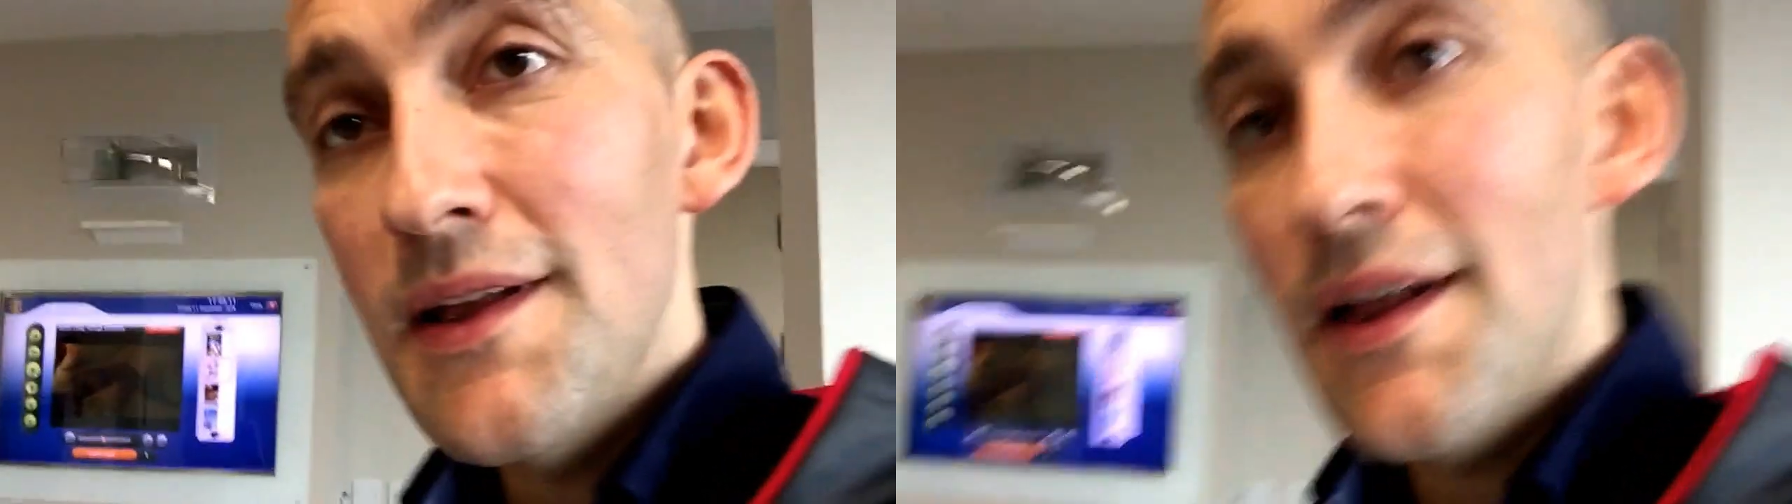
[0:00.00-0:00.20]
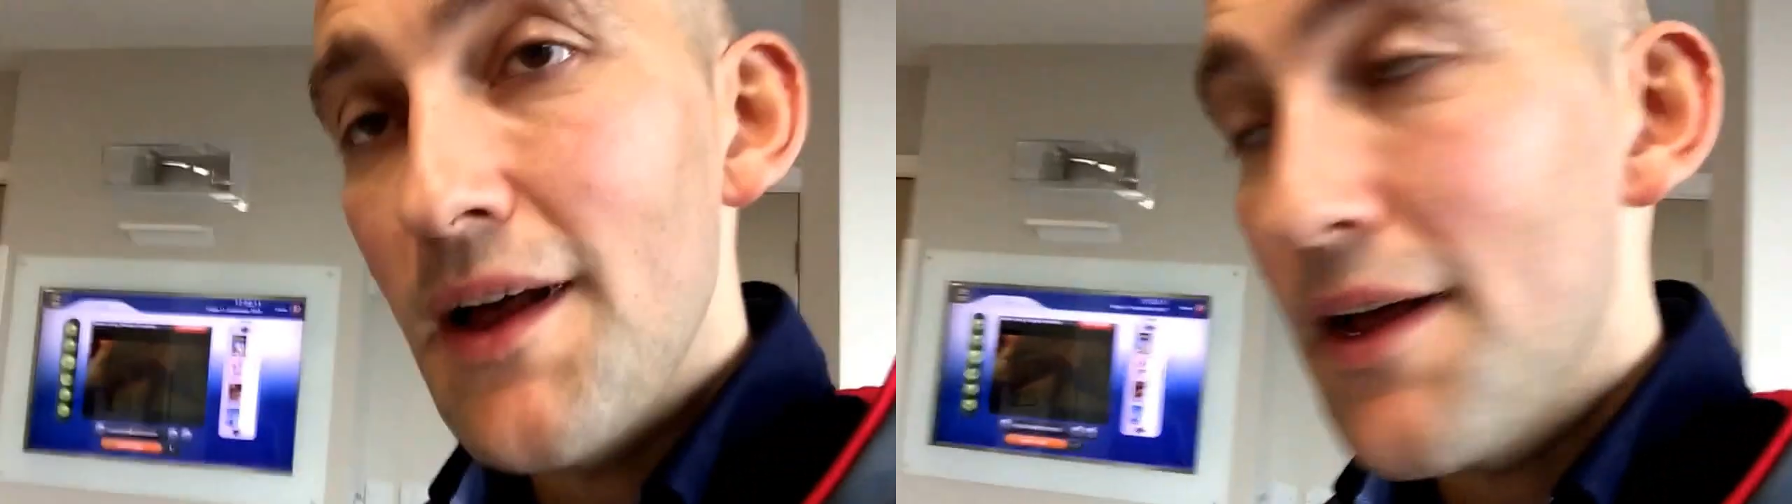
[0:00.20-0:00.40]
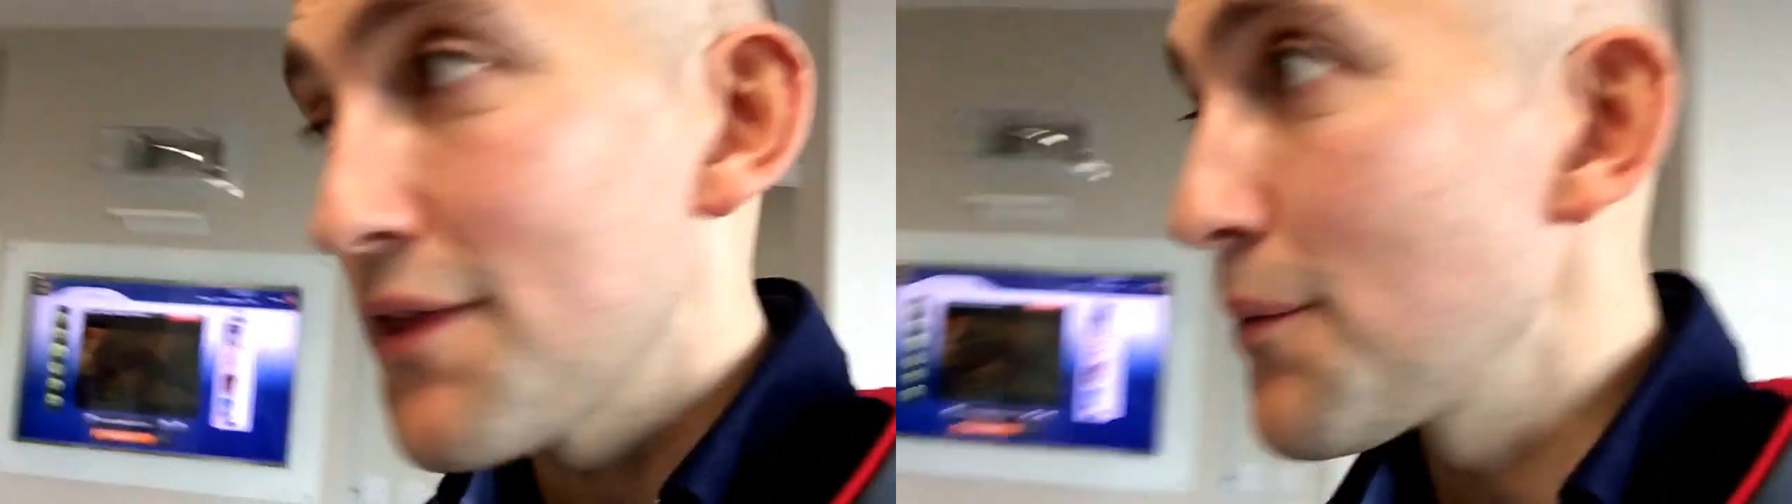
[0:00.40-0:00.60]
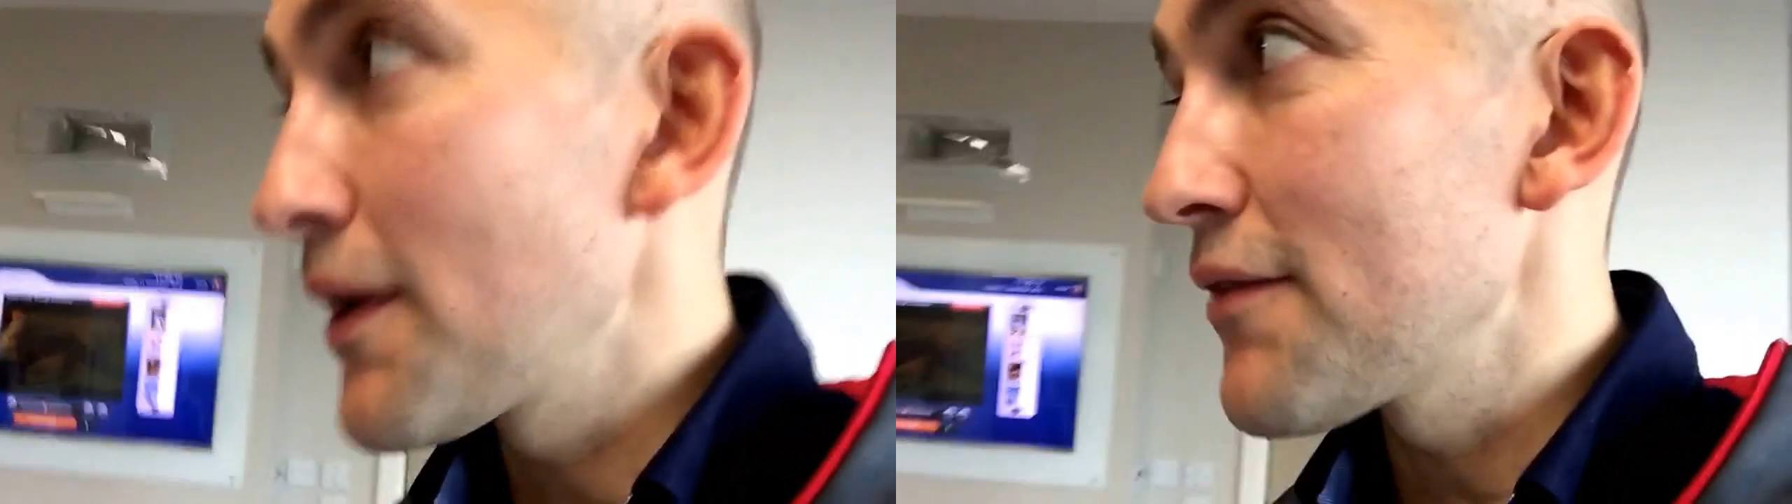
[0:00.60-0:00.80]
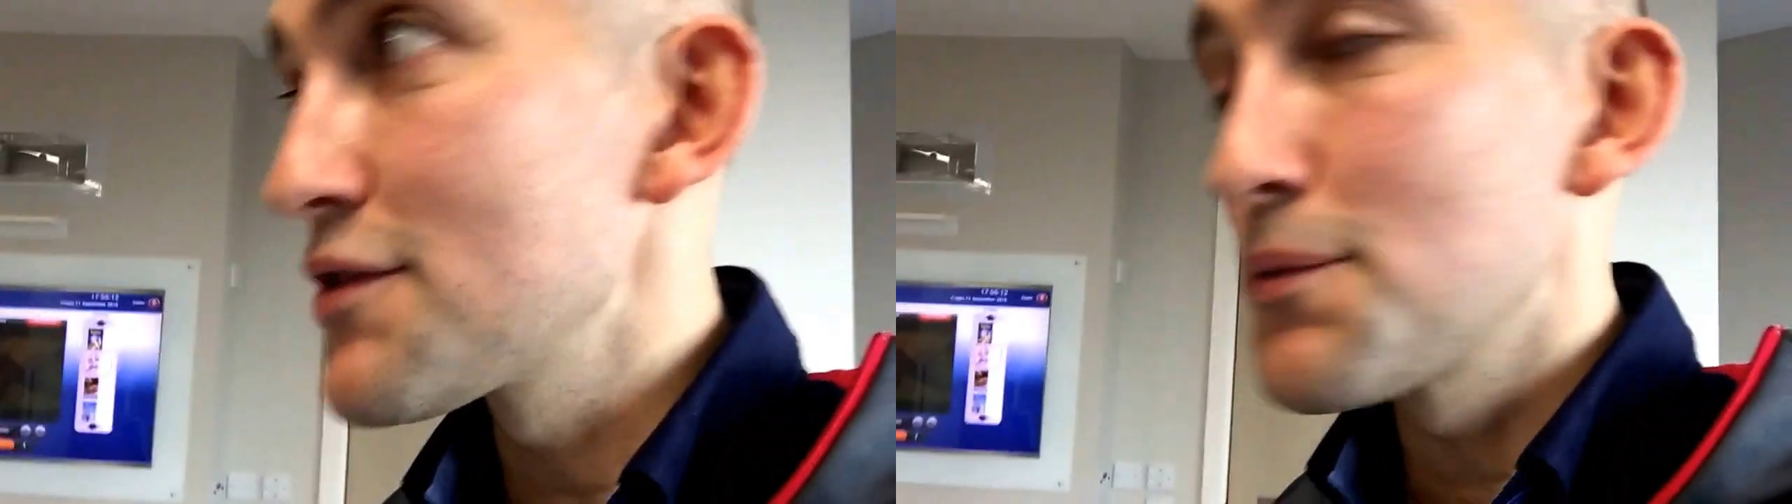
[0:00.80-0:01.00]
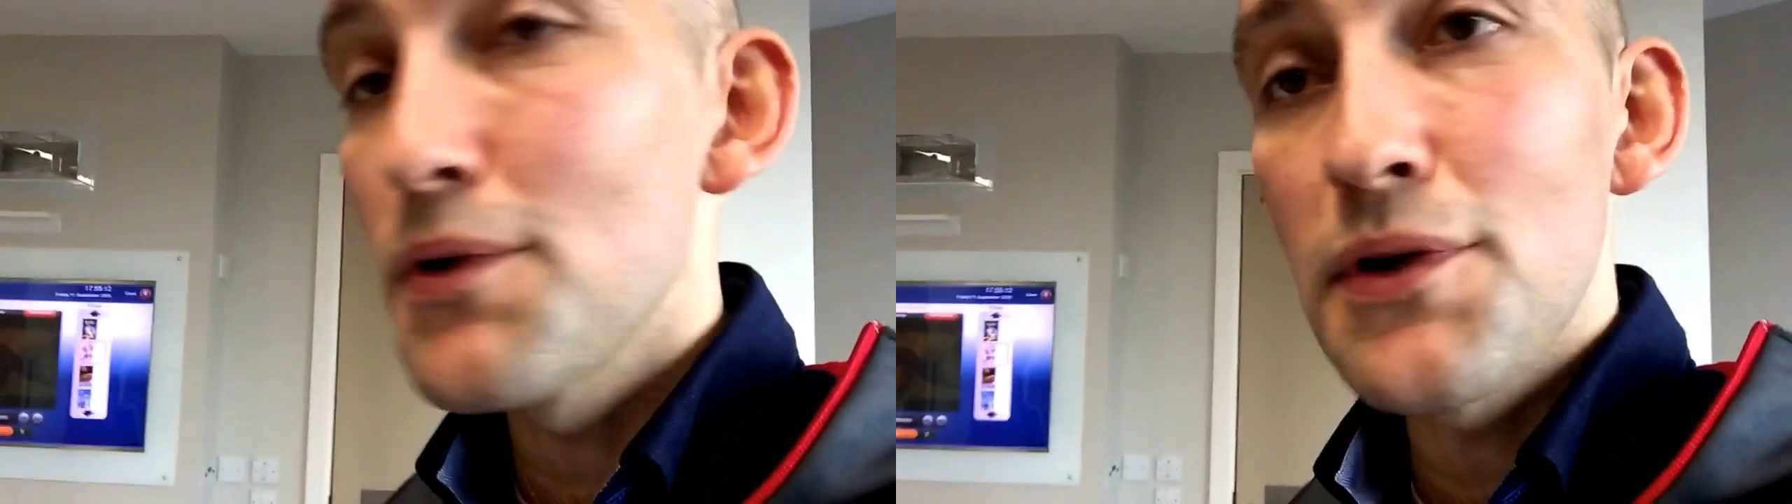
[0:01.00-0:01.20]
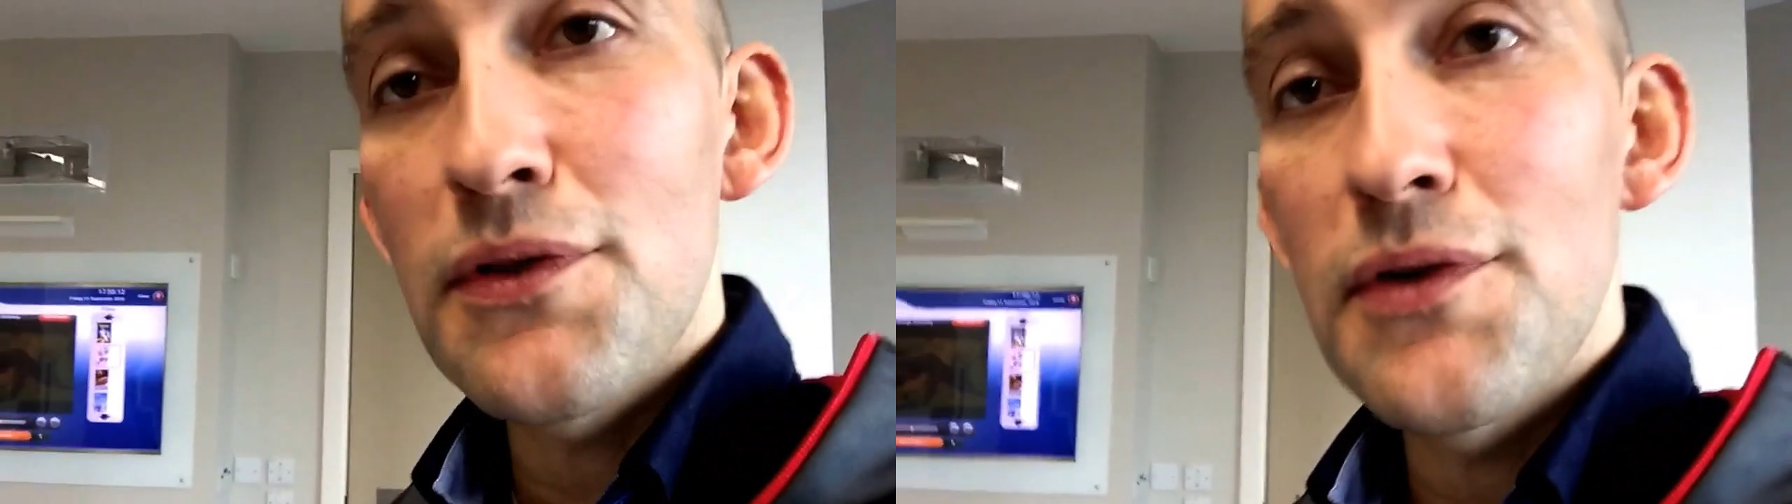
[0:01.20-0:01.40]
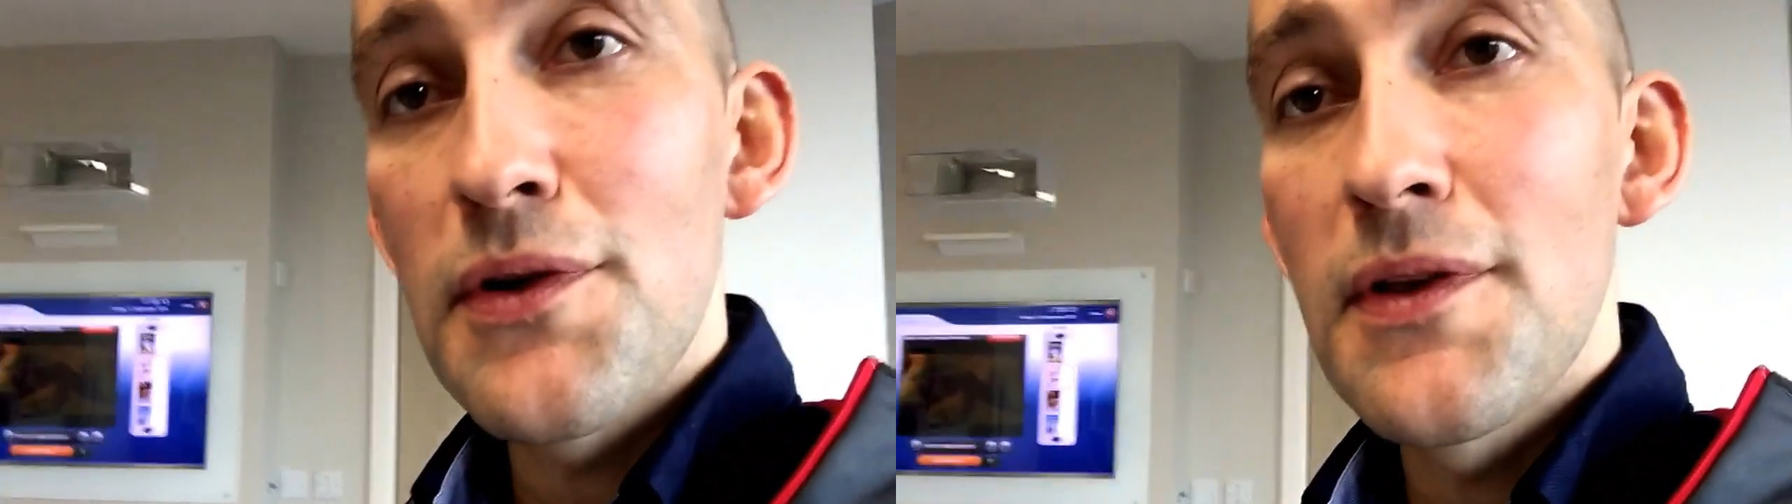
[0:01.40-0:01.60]
that we have to work
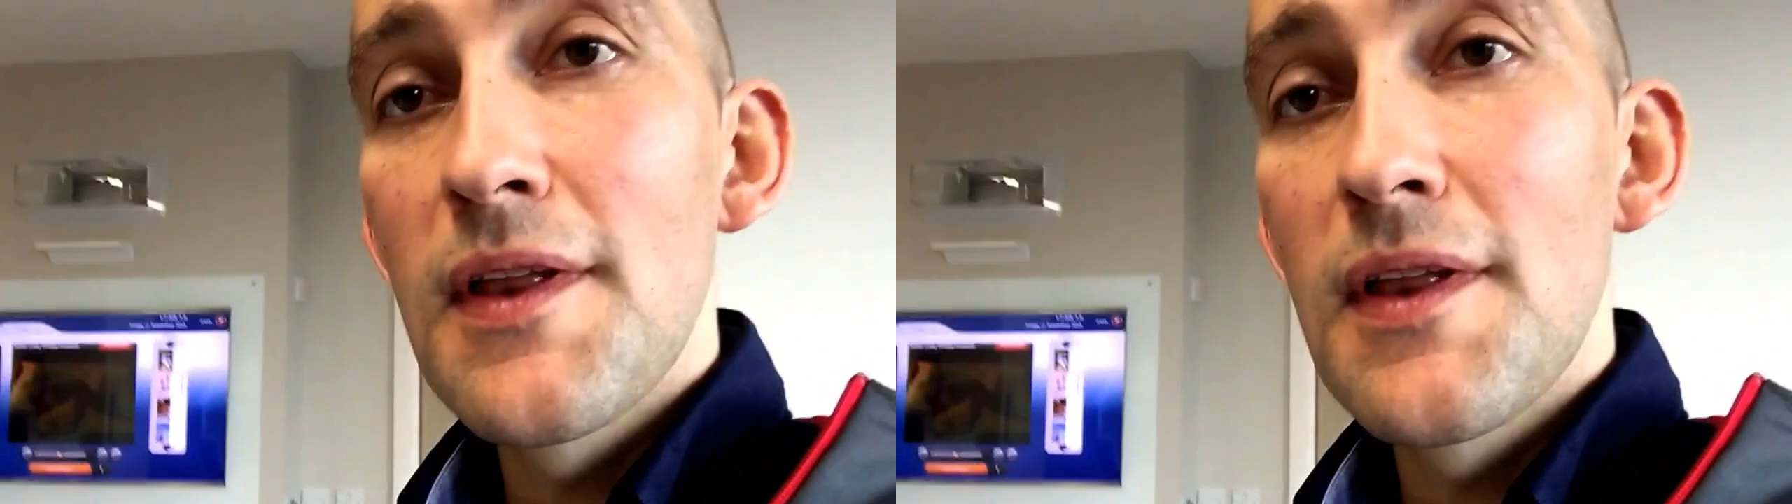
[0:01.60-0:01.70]
through.